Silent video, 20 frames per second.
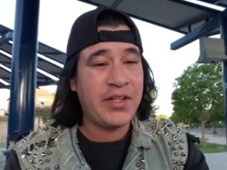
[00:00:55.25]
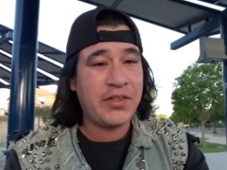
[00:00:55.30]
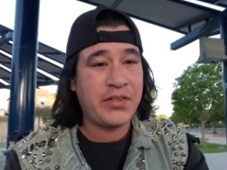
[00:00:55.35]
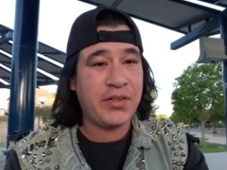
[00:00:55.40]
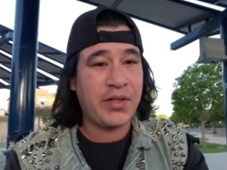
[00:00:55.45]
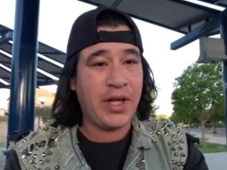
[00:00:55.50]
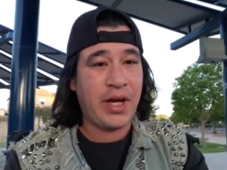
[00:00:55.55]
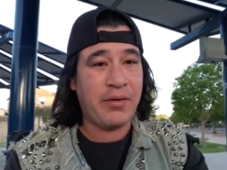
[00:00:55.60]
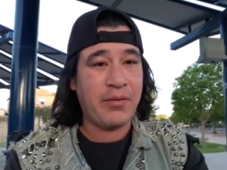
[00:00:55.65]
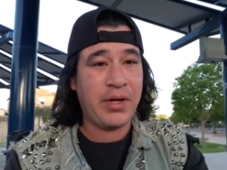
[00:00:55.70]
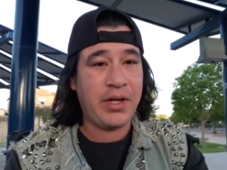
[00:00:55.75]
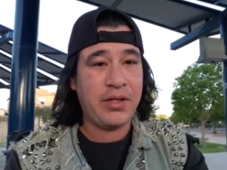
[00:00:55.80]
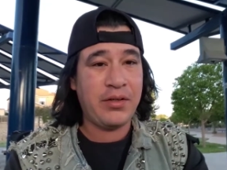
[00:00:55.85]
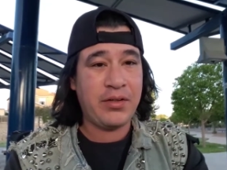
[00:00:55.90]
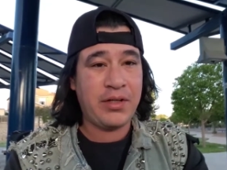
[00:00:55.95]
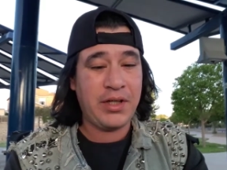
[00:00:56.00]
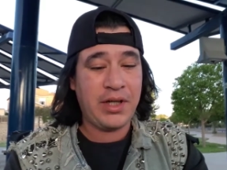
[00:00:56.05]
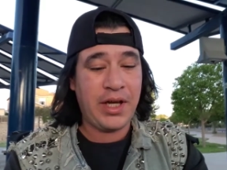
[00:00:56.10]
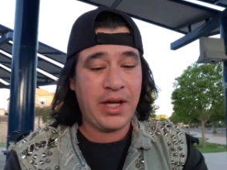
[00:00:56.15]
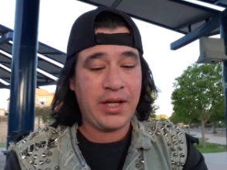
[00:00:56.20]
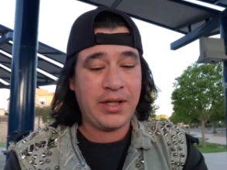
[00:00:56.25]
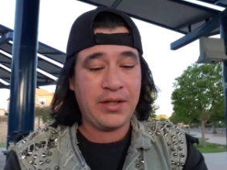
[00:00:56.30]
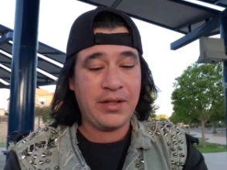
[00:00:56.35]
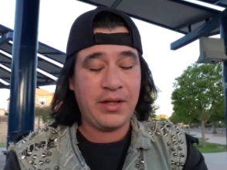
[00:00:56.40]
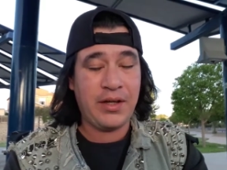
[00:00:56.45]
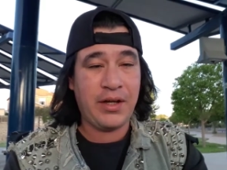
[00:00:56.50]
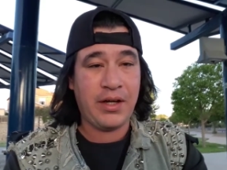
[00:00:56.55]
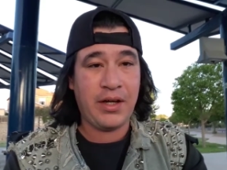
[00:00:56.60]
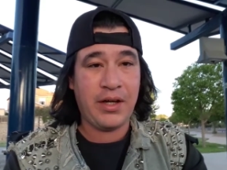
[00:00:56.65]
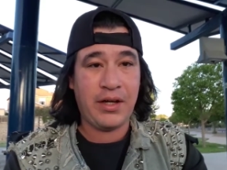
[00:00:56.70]
So that way you can get it
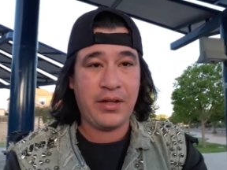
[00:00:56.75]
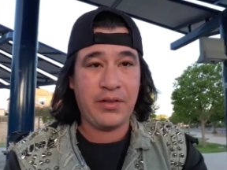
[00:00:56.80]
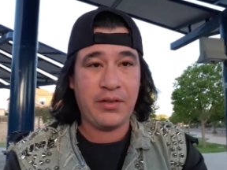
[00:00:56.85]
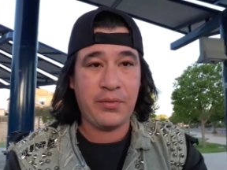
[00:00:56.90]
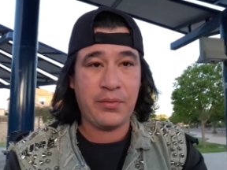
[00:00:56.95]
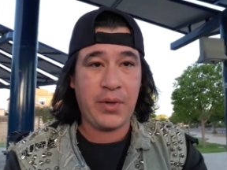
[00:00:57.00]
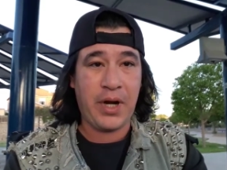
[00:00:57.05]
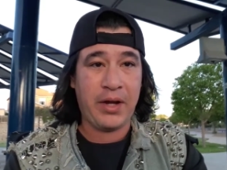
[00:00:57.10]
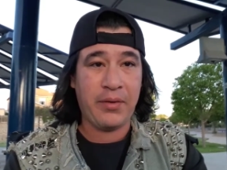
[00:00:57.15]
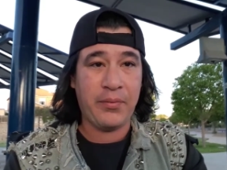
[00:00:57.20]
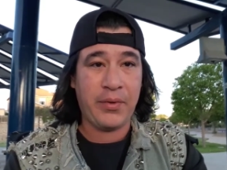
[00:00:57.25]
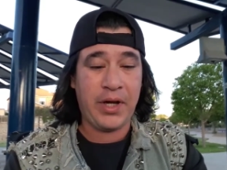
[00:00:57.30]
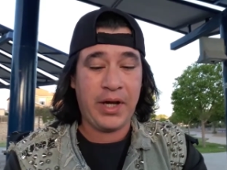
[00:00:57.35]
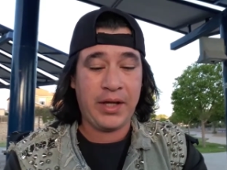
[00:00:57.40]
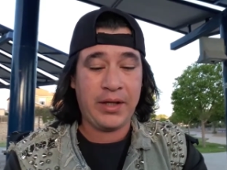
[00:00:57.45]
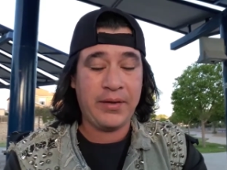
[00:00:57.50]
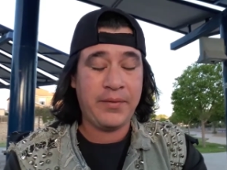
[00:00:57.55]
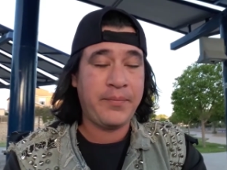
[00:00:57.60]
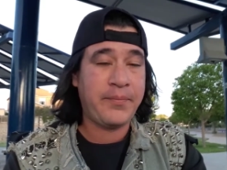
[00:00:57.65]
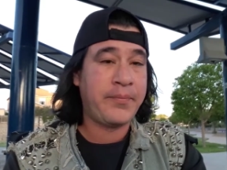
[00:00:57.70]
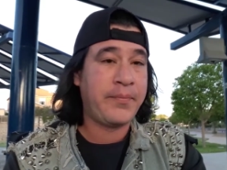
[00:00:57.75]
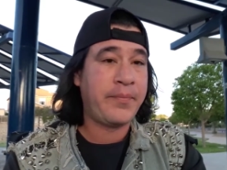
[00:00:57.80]
uh, the right way.